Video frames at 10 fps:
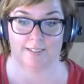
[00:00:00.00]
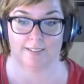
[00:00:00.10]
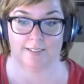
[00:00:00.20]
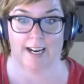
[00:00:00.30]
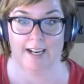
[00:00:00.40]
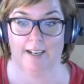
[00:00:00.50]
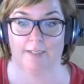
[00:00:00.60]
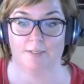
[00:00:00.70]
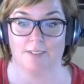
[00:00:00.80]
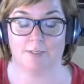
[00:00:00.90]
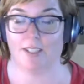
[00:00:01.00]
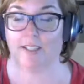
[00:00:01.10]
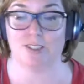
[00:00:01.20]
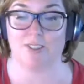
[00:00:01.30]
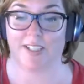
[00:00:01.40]
Okay? I've done
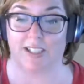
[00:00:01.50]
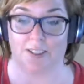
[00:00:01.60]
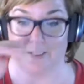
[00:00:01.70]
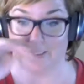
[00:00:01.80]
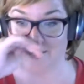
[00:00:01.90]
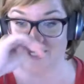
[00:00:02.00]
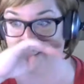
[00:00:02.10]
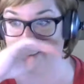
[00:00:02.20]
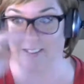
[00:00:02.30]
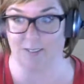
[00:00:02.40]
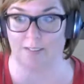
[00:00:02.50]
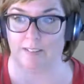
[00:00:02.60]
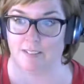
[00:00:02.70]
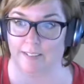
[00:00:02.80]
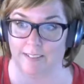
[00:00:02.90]
this for years. I'm telling you.
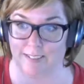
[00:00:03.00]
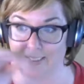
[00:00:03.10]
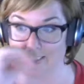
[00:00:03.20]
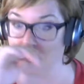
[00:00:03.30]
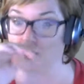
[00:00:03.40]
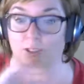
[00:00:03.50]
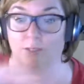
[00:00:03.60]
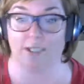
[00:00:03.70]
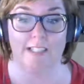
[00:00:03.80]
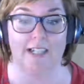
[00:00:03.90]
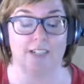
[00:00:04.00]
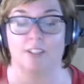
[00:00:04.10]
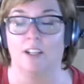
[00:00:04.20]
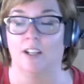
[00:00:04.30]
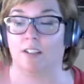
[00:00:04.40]
Listen, don't do anything else.
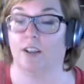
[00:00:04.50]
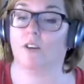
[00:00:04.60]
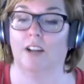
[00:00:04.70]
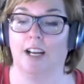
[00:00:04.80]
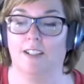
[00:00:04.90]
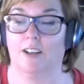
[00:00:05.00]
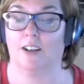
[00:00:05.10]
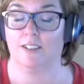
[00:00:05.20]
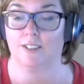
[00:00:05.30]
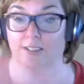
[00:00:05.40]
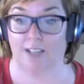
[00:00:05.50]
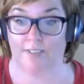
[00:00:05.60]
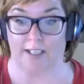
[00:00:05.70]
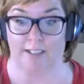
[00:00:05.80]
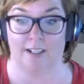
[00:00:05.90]
No client calls,
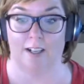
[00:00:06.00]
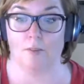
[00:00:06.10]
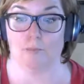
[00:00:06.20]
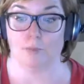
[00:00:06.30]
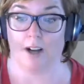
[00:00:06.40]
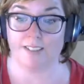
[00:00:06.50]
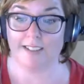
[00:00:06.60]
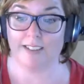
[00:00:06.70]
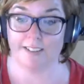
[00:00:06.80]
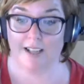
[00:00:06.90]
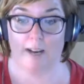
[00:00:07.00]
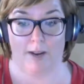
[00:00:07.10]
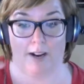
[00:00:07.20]
nothing. Block this time out.